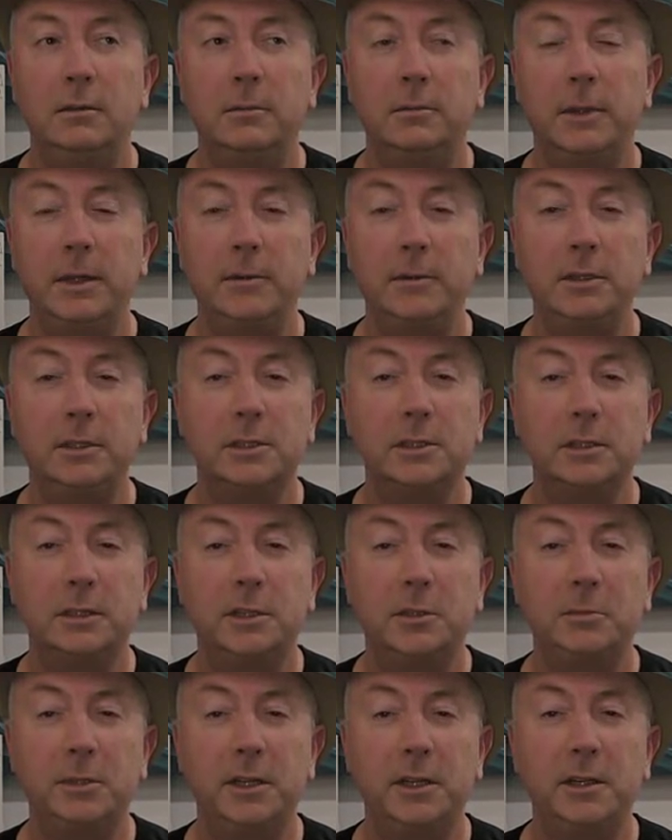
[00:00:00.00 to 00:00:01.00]
Maybe there's a
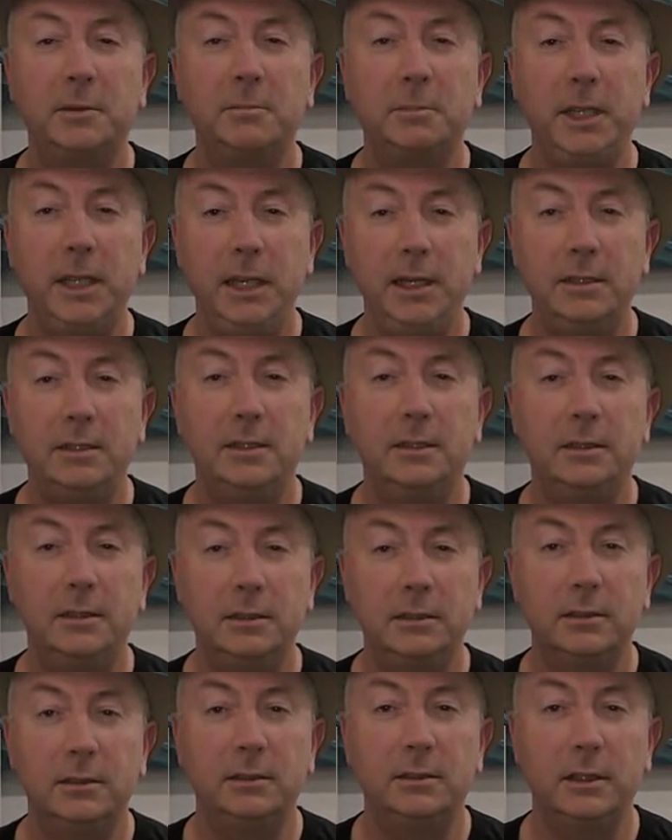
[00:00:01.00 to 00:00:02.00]
little bit of the peat,
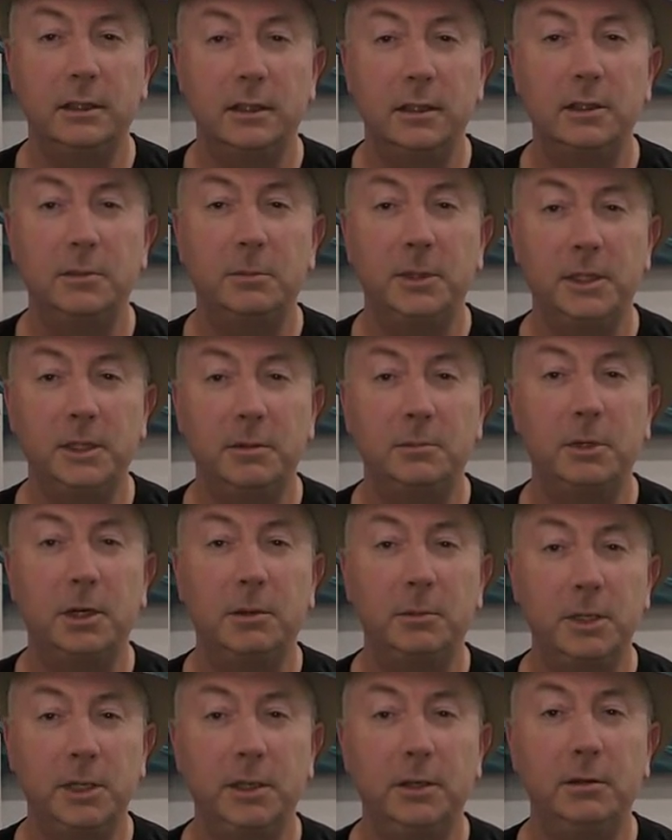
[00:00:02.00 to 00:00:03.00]
a little bit of the
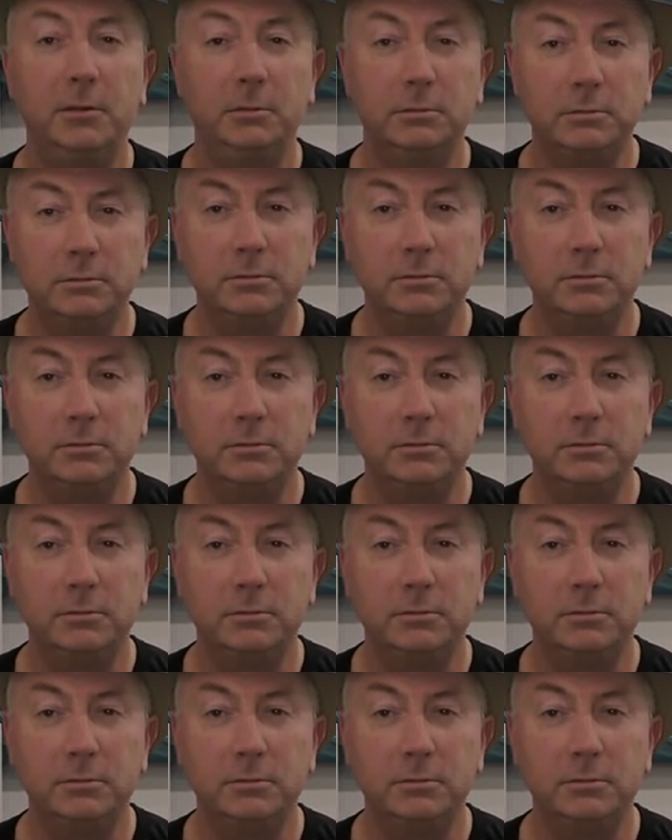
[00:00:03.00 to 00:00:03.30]
barbecue.